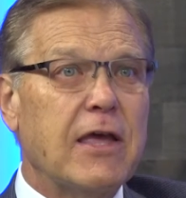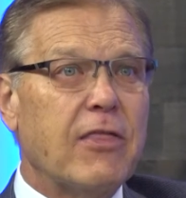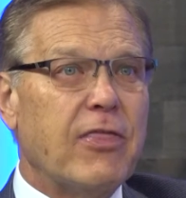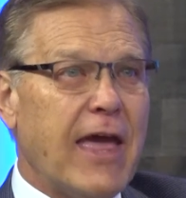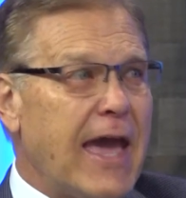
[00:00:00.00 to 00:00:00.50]

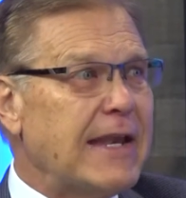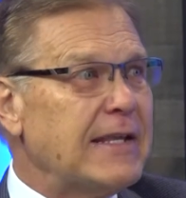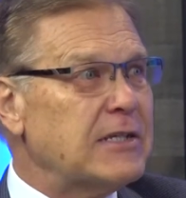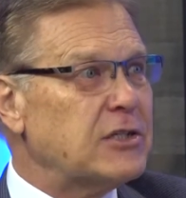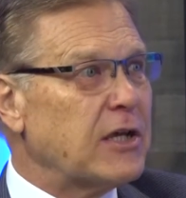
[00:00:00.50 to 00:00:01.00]
That
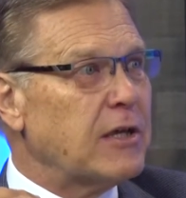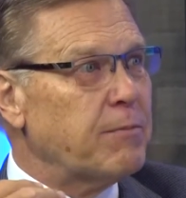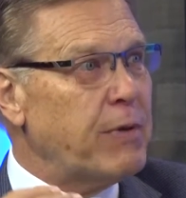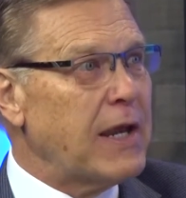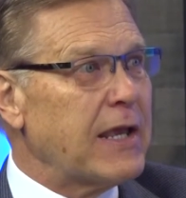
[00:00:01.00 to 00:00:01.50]
is a
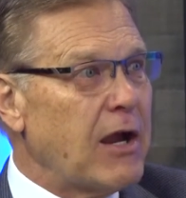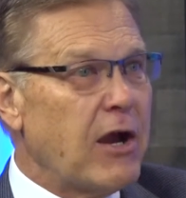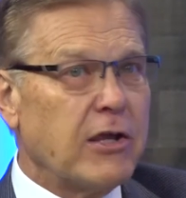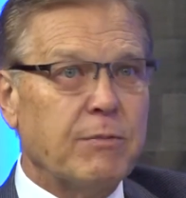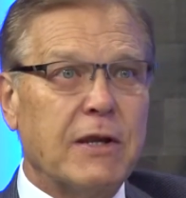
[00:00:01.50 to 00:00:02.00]
compelling
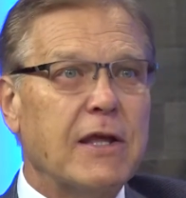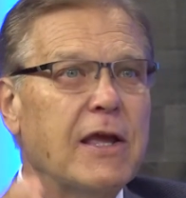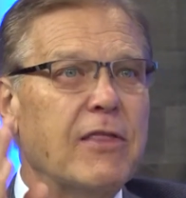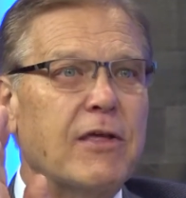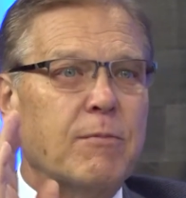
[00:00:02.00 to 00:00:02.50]
argument
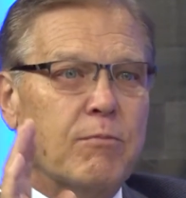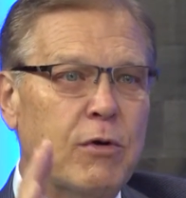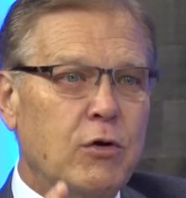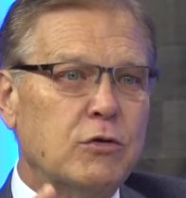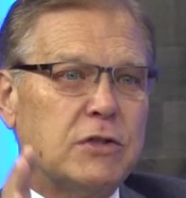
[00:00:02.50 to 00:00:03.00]
that
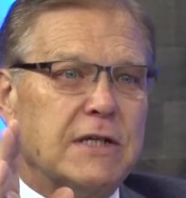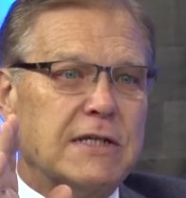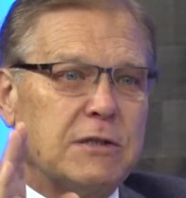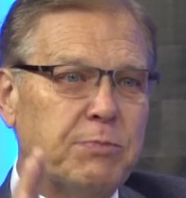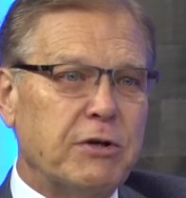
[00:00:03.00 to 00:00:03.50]
most
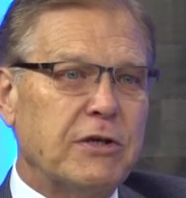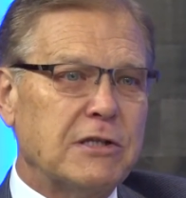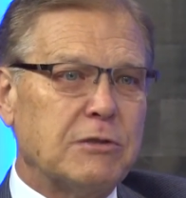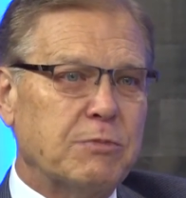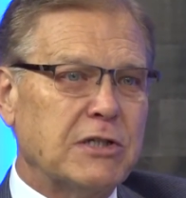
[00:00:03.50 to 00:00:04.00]

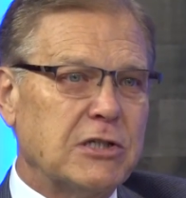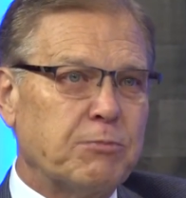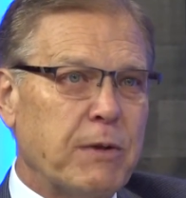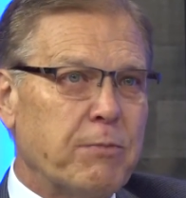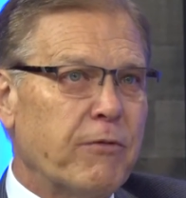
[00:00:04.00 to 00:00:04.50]
experienced business
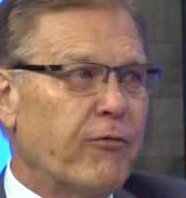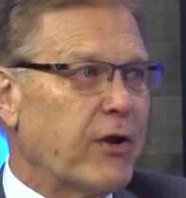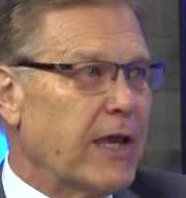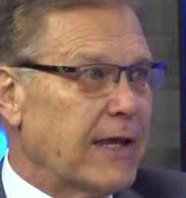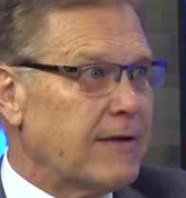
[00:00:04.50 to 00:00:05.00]
people
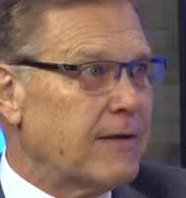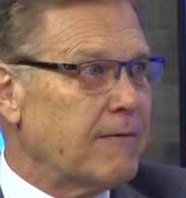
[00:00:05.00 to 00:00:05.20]
forget.